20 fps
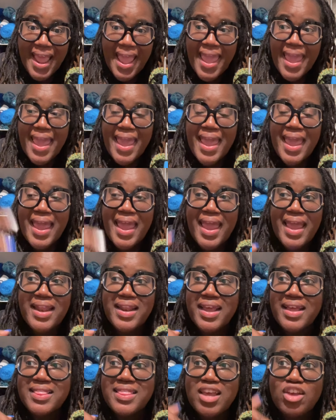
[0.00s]
and
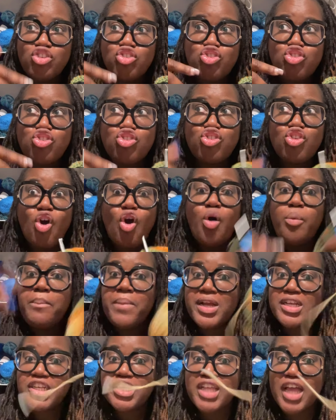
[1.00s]
there's so
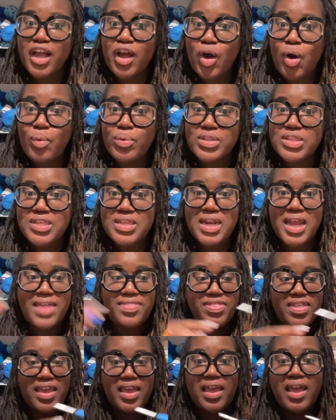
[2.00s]
much that go into
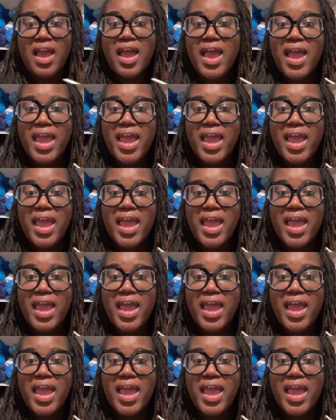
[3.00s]
that thing.